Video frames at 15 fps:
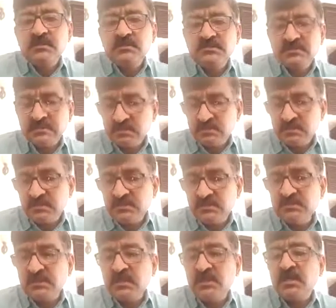The center there is
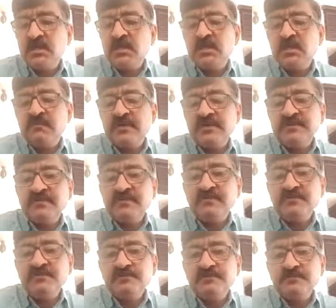a white
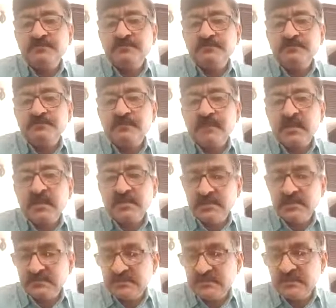slough, and
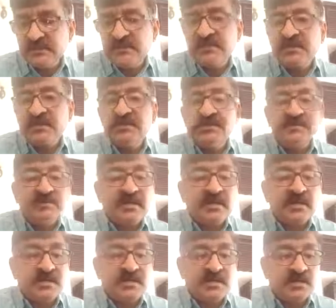there is a linear erythema
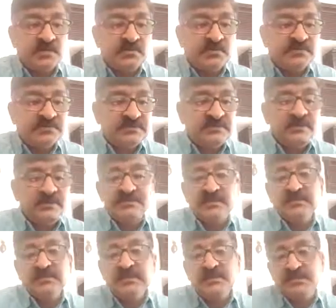around, which
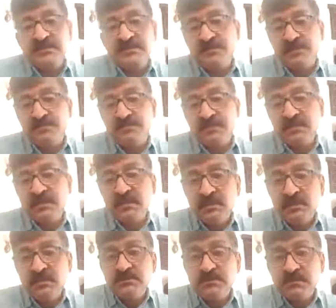differentiate it from the
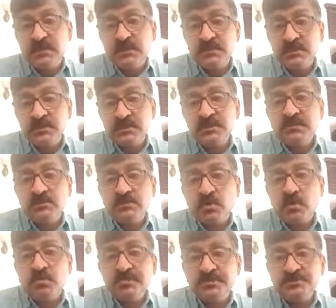surrounding
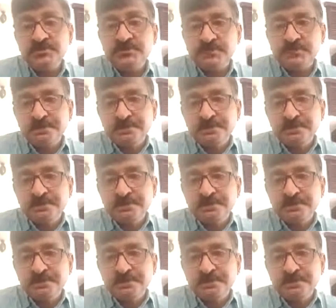normal tissue.